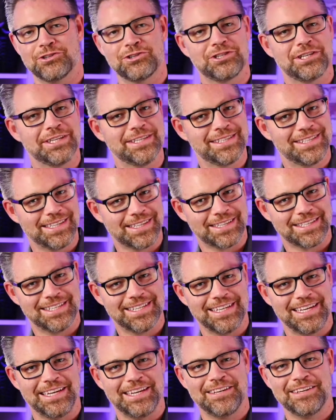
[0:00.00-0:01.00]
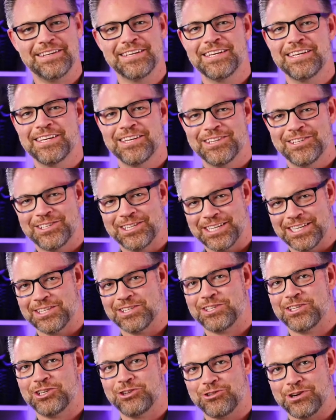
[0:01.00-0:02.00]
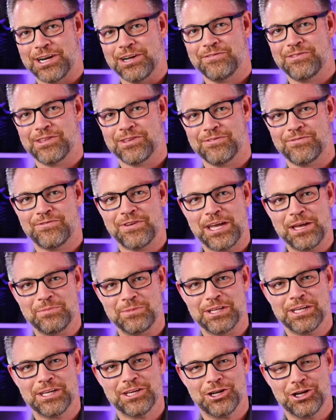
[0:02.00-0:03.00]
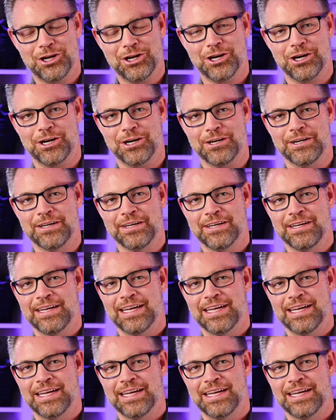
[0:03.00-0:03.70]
She's 16, she gets to drive the family car,